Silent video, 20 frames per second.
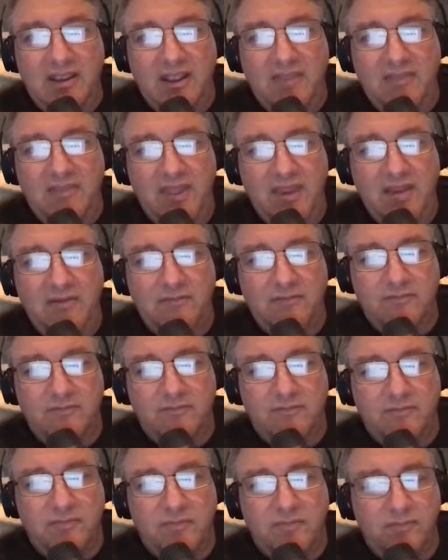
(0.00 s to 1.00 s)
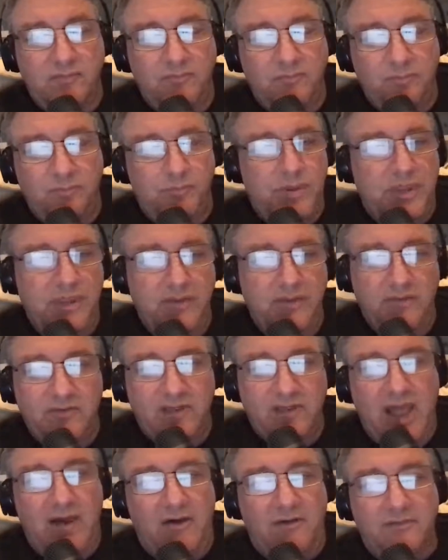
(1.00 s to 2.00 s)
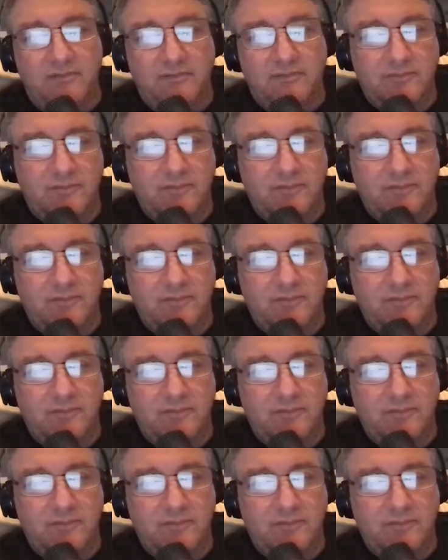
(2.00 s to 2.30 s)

and then peels out.